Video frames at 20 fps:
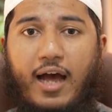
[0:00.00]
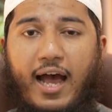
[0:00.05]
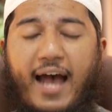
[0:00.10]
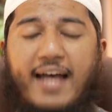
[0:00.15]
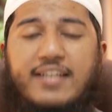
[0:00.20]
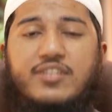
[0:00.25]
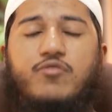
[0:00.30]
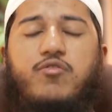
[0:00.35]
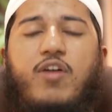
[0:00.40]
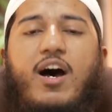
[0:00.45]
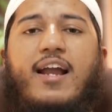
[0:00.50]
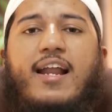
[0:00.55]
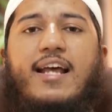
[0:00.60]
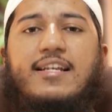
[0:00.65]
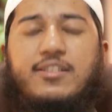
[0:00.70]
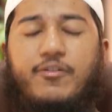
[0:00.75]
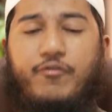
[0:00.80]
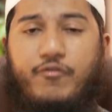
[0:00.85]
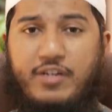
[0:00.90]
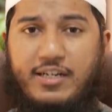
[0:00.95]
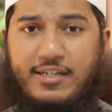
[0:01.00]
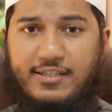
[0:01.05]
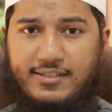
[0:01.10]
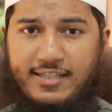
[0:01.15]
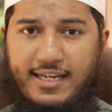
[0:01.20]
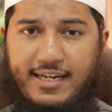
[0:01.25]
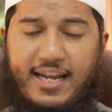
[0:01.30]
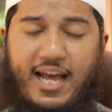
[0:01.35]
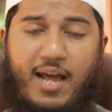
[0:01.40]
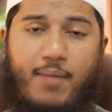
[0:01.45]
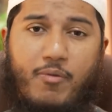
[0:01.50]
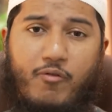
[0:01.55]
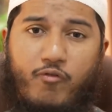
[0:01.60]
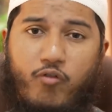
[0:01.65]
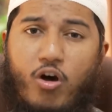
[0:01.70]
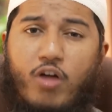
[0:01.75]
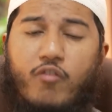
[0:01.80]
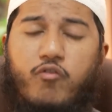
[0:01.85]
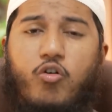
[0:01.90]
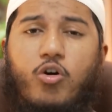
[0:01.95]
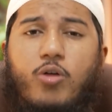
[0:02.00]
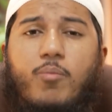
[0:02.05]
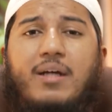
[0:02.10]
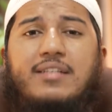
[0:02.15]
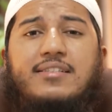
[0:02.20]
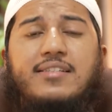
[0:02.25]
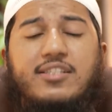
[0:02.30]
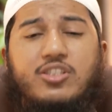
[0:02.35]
as far as the fetus that die before 4 months,